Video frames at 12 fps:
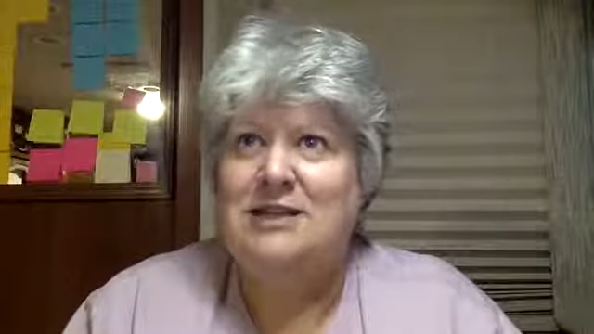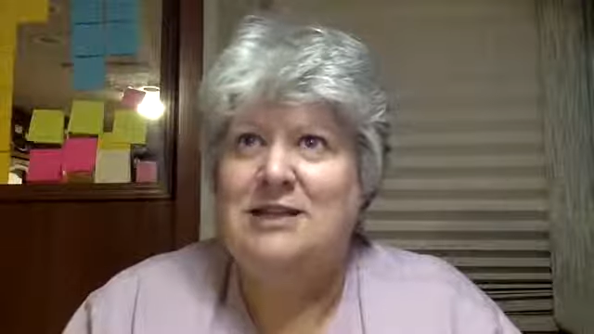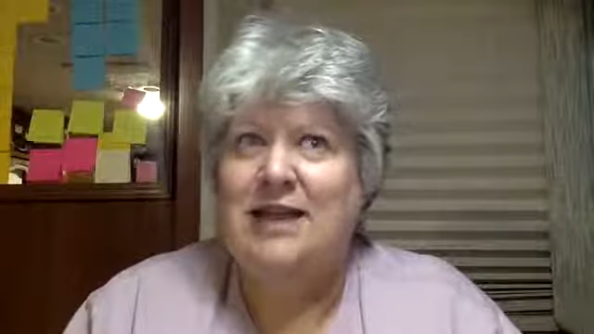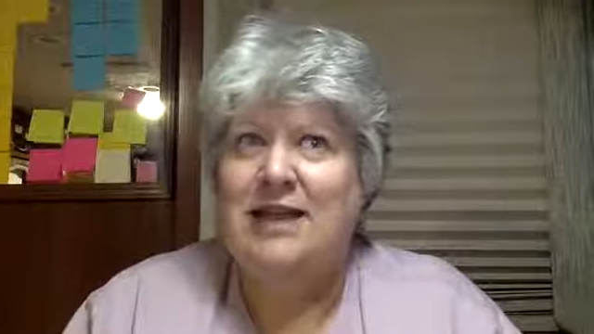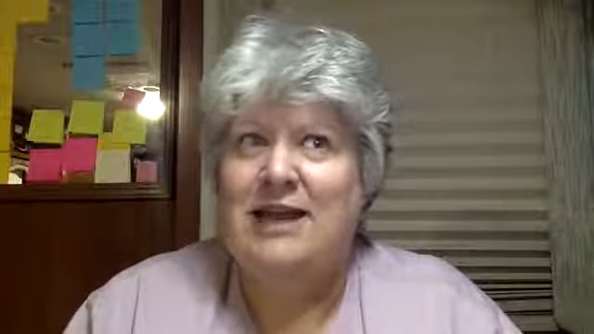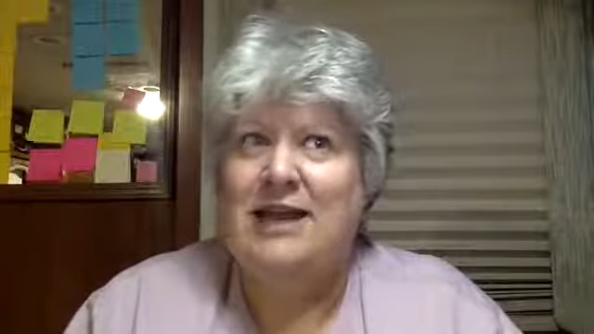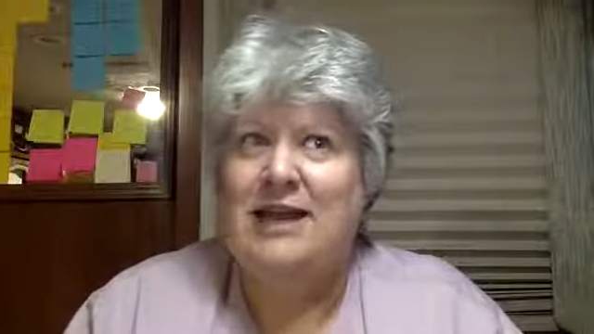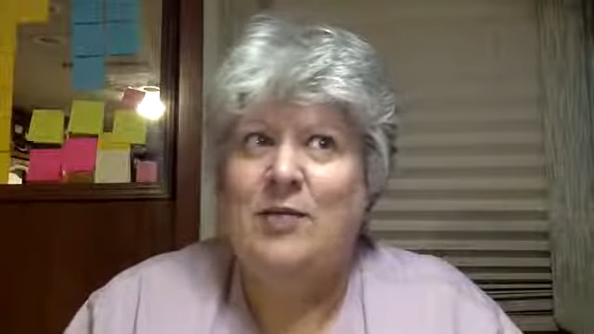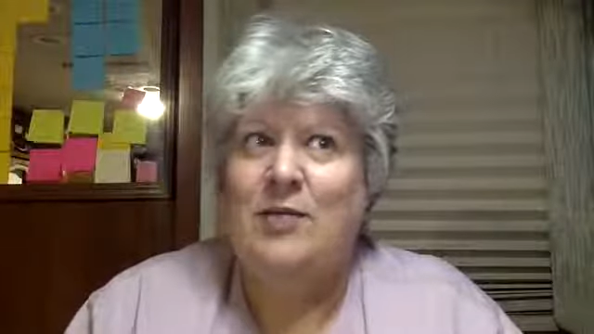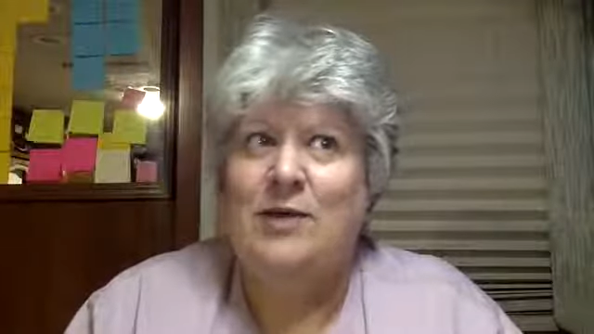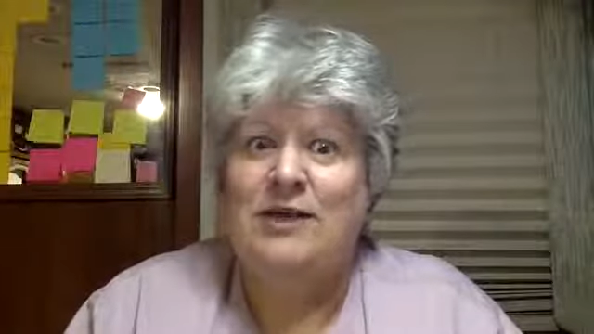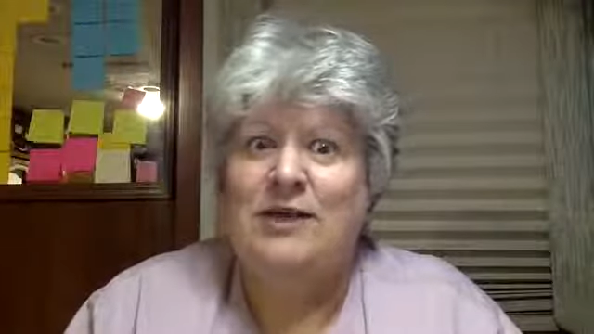Then I had another
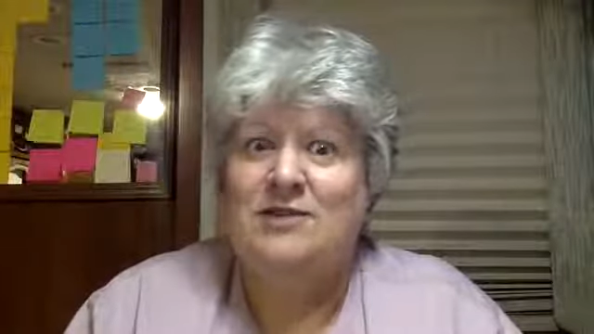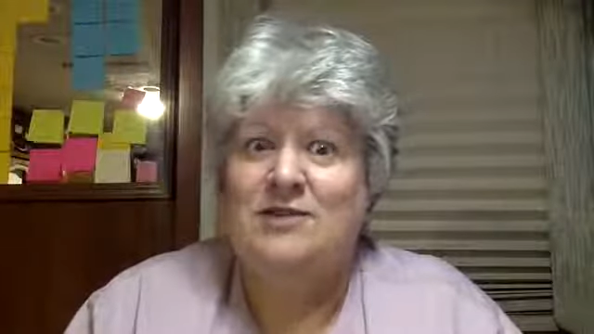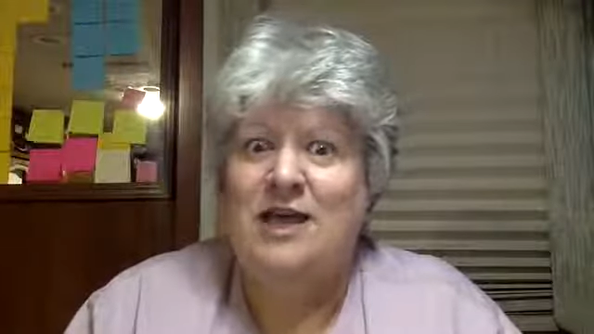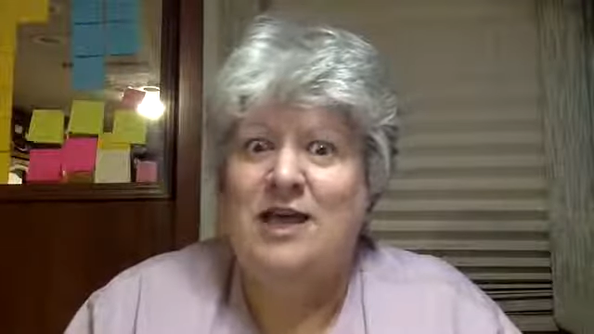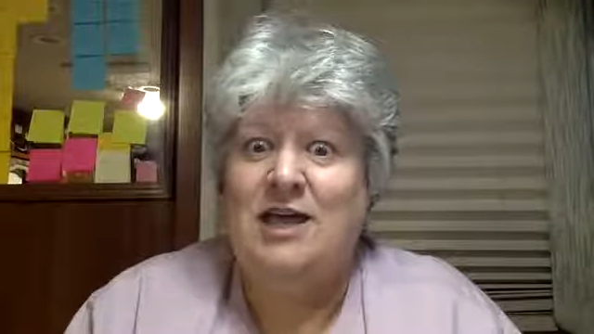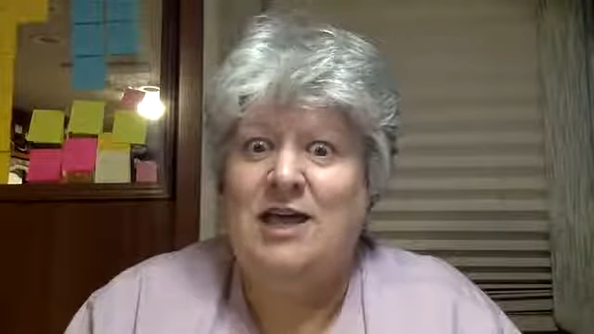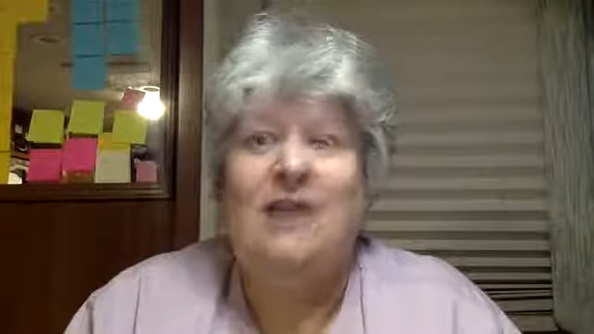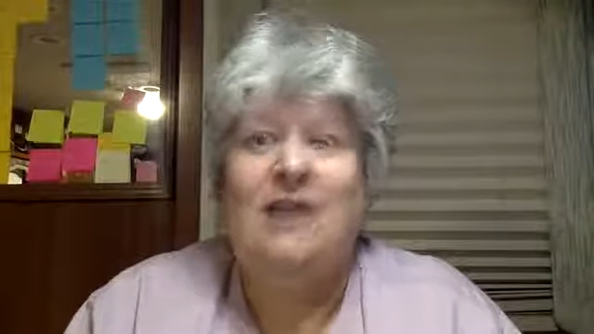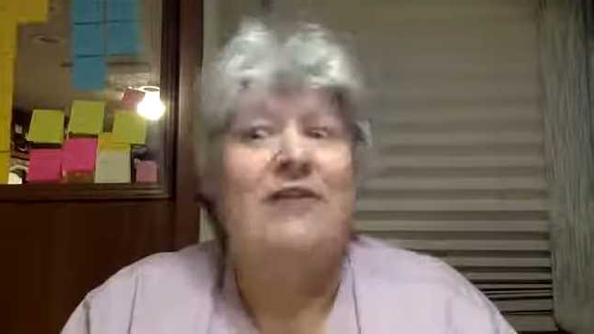one after that. I